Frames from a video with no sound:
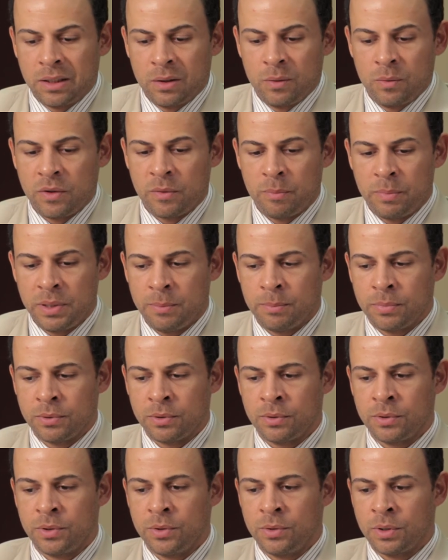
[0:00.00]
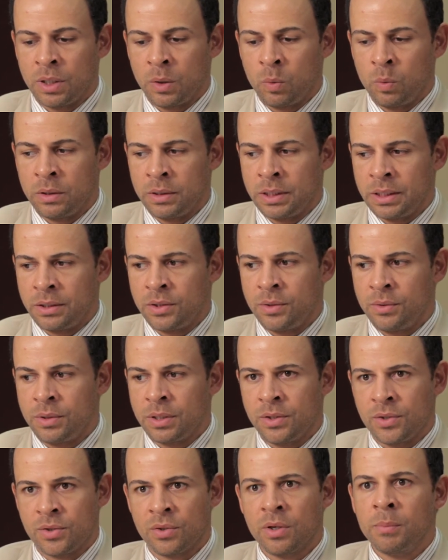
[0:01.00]
with people who are willing to
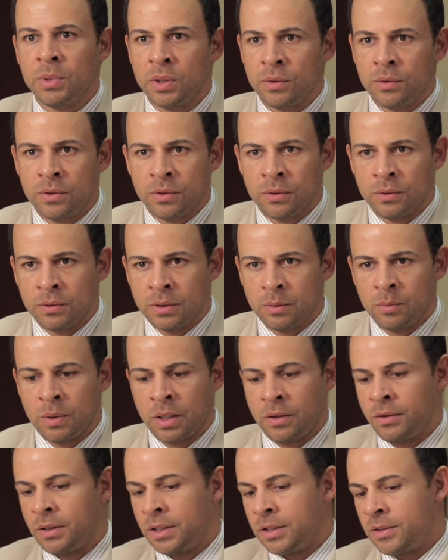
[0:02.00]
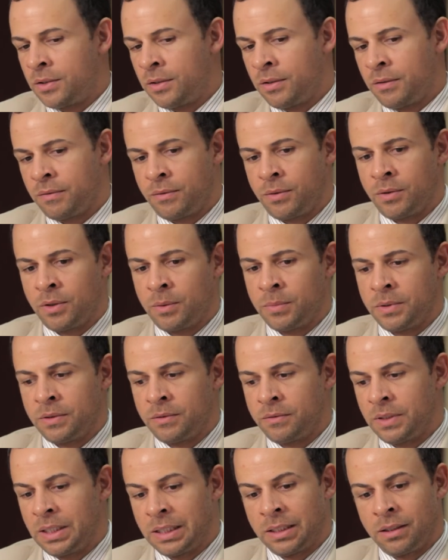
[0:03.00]
contribute to it, whether it's in the form
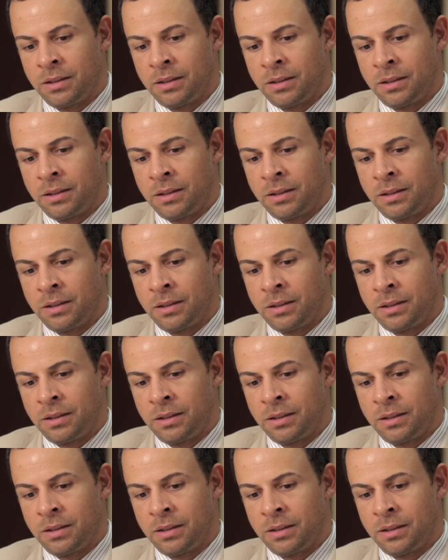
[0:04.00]
of,